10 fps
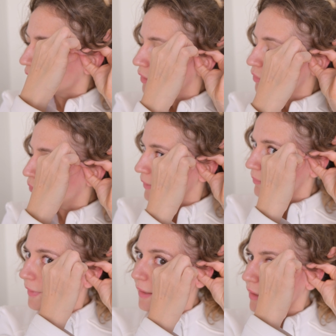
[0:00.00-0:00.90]
you will
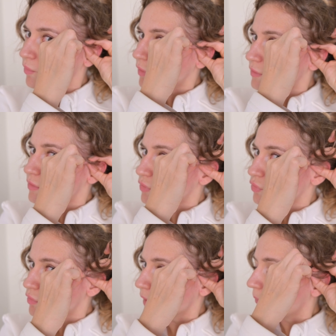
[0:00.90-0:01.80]
be able
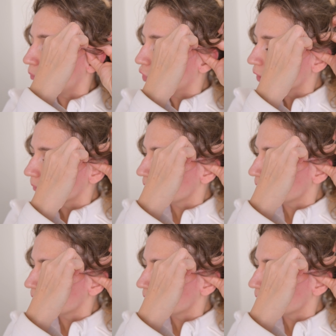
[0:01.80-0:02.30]
to grab more.